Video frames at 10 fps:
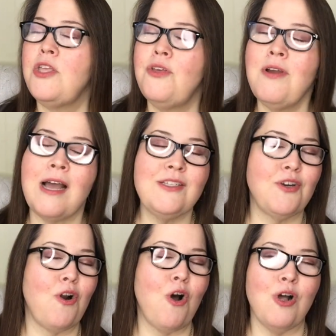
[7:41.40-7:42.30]
You guys
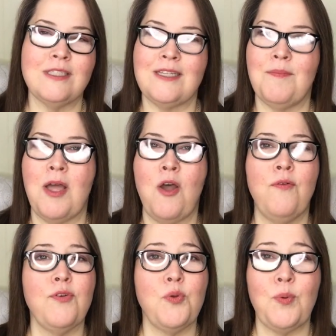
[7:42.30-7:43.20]
are awesome.
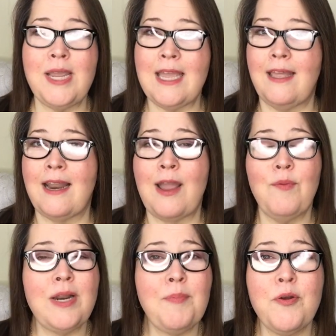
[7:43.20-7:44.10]
Over the weekend, I
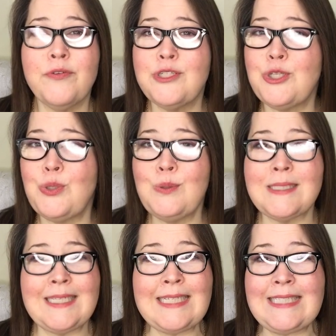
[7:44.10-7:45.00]
went up over
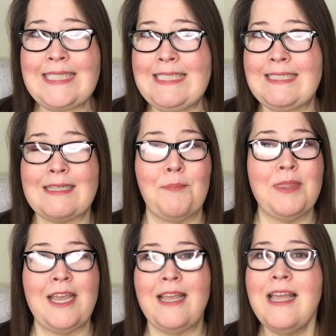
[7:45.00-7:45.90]
260
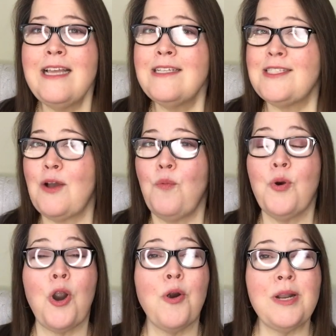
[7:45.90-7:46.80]
something, so
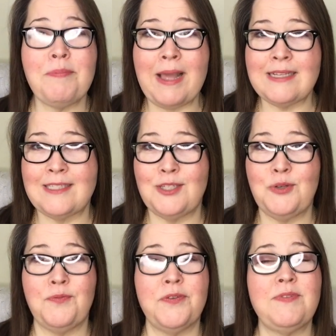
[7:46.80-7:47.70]
we're already past the
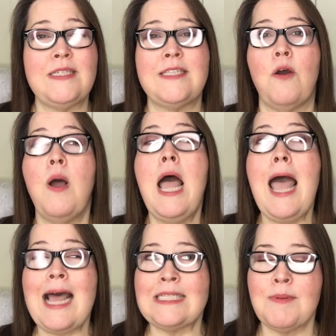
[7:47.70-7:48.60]
250. So
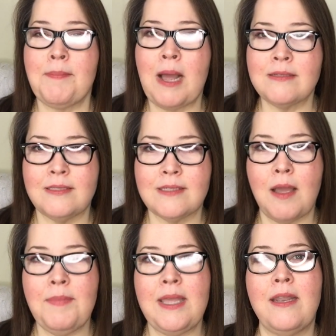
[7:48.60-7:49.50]
as my boxes
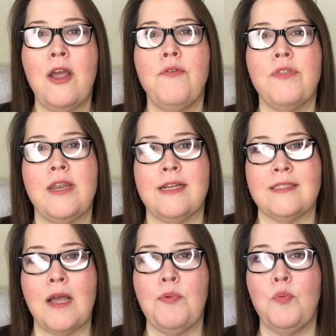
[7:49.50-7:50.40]
come in over the
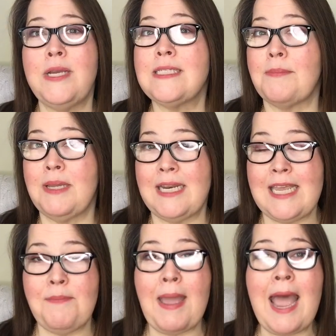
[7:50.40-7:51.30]
next couple weeks, I'm going to
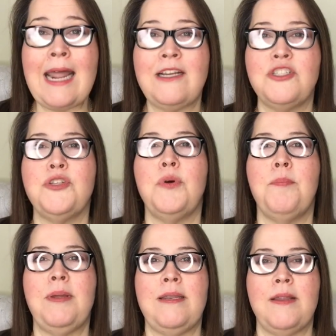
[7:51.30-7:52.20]
keep adding to
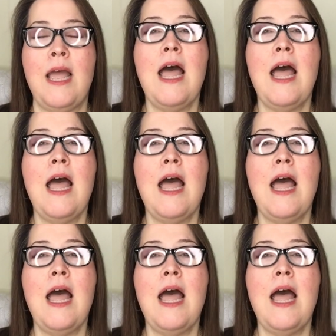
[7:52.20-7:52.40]
it, but